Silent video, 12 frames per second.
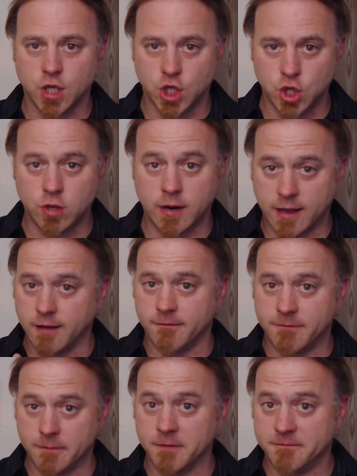again,
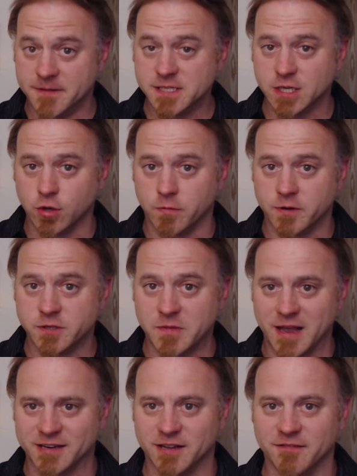from the physical
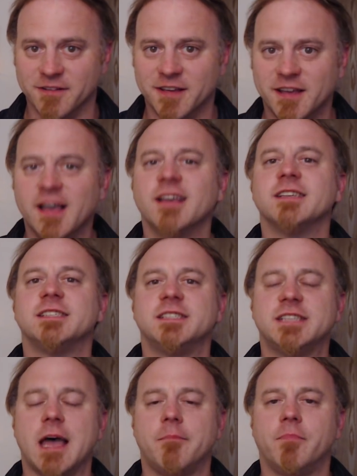perspective,
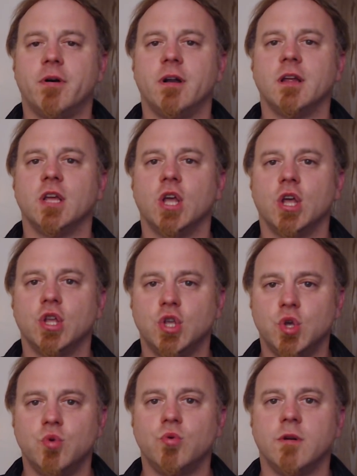separate
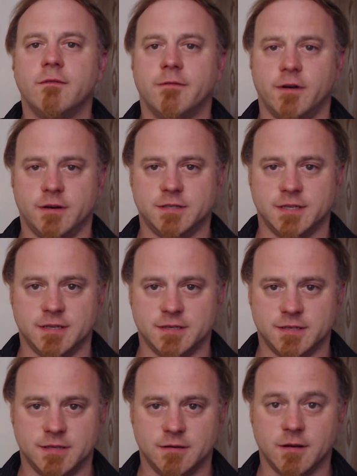
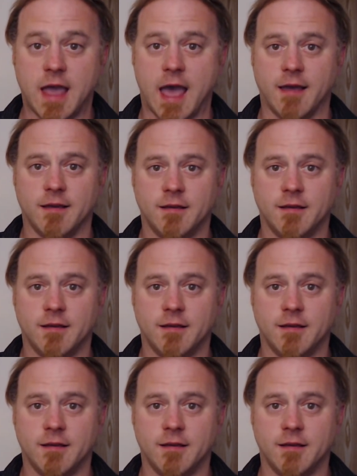universes. Okay.